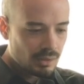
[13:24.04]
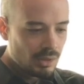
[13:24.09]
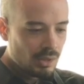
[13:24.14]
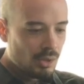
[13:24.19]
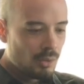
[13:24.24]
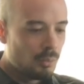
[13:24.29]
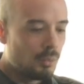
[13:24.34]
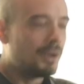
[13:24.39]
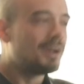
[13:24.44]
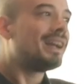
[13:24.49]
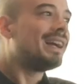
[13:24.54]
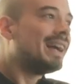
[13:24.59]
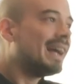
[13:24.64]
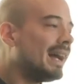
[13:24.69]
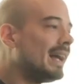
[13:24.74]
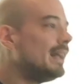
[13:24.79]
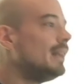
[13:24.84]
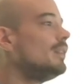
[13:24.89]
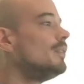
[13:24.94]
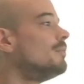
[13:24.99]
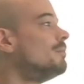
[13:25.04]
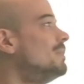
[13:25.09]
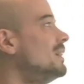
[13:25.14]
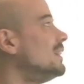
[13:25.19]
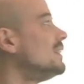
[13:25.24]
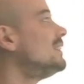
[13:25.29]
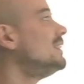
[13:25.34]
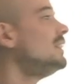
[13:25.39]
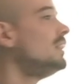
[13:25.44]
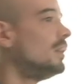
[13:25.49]
we're kind of
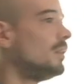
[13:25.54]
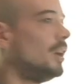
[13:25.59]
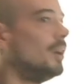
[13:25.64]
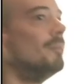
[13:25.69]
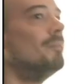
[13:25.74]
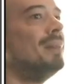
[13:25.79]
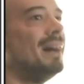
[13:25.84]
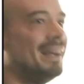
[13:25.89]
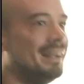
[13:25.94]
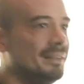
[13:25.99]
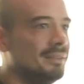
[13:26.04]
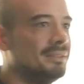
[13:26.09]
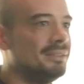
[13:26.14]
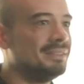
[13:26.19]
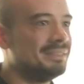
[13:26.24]
building a compiler.